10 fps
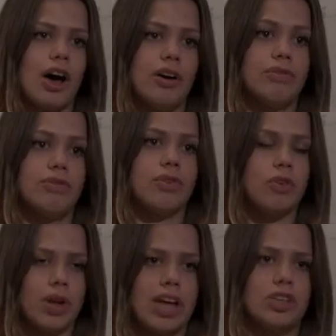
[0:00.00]
of
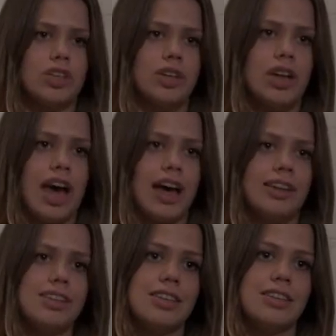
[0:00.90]
creation
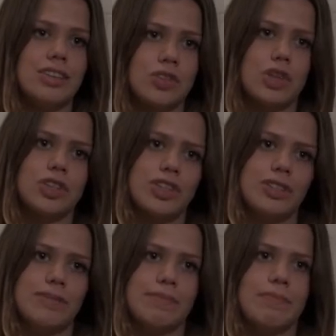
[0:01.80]
and destruction.